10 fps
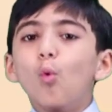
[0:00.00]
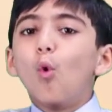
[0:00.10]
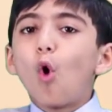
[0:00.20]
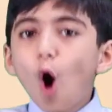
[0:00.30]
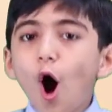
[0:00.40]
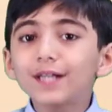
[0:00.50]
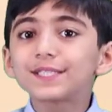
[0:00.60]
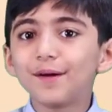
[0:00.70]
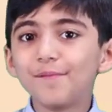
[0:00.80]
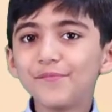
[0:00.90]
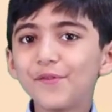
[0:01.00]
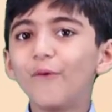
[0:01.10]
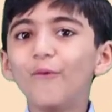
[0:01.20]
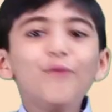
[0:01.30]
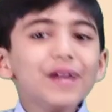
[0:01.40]
Awesome!
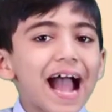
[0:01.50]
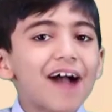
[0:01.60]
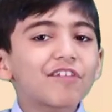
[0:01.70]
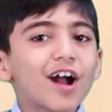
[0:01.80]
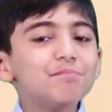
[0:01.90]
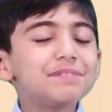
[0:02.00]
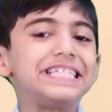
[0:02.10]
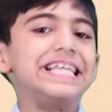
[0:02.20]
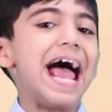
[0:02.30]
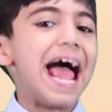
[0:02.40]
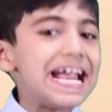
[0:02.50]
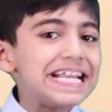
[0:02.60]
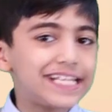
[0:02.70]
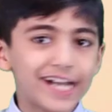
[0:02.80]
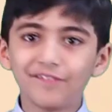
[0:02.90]
We have come to the
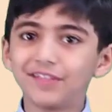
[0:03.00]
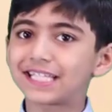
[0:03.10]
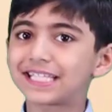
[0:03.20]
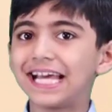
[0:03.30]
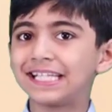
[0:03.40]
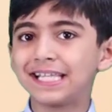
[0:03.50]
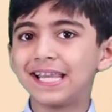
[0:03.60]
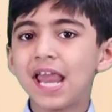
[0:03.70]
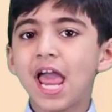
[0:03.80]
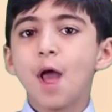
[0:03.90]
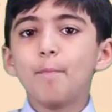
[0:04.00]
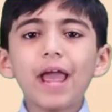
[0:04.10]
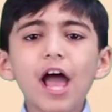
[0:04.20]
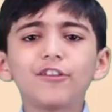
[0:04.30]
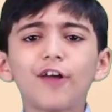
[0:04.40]
end of this lesson. May
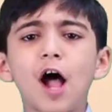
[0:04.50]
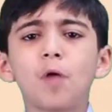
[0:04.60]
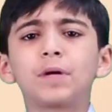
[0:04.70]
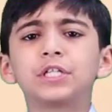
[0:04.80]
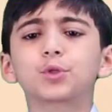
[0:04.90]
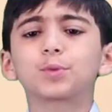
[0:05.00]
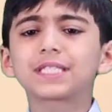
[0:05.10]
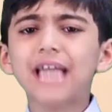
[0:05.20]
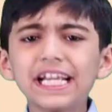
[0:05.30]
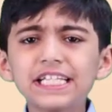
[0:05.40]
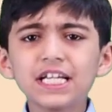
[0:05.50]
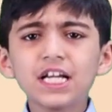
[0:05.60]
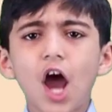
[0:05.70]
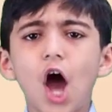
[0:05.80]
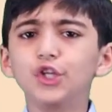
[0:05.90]
Allah help us to recite,
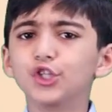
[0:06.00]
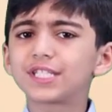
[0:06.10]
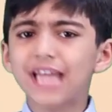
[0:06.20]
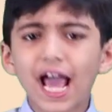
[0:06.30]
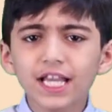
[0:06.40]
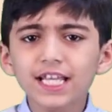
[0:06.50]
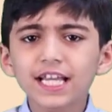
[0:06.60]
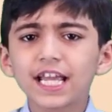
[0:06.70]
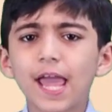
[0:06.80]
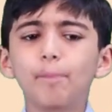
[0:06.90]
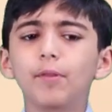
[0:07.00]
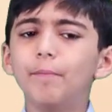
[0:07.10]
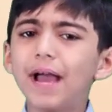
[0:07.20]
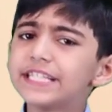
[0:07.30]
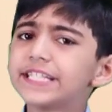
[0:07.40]
understand,
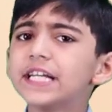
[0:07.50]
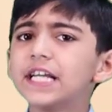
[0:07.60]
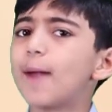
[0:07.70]
implement, and